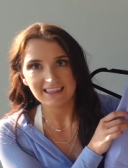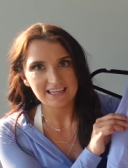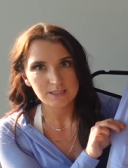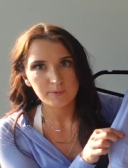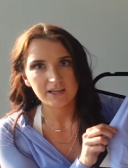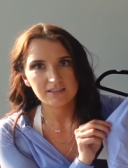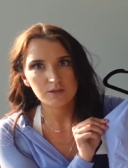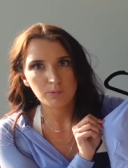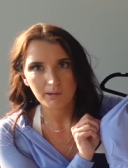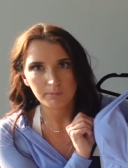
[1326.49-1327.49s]
in this because
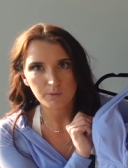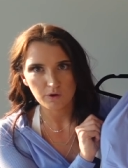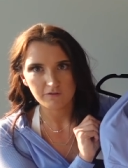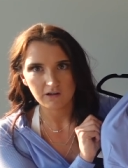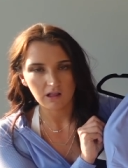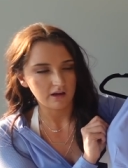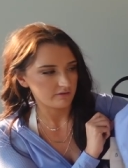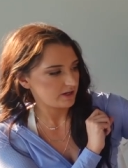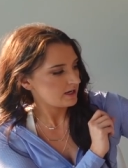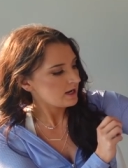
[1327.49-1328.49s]
you probably will fall out
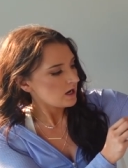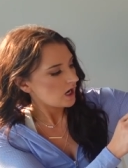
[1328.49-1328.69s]
of it.